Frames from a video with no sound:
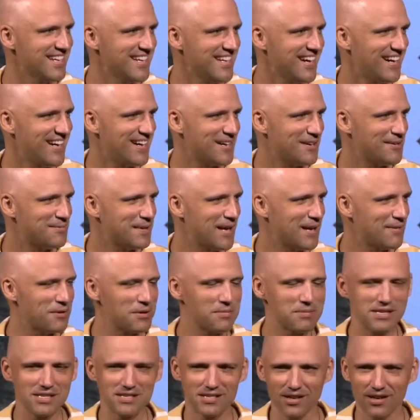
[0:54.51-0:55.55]
And we've
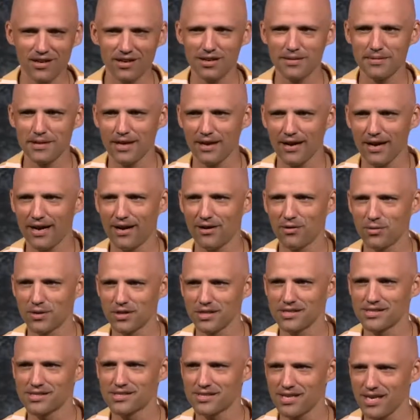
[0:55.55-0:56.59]
been talking about how when
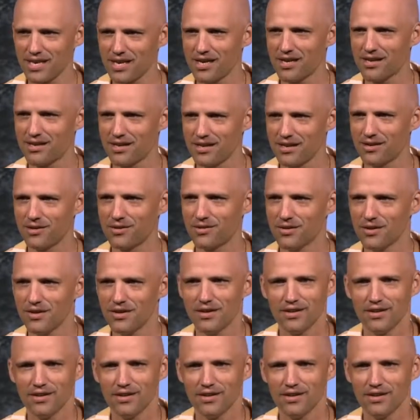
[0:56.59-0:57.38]
a seed, you know,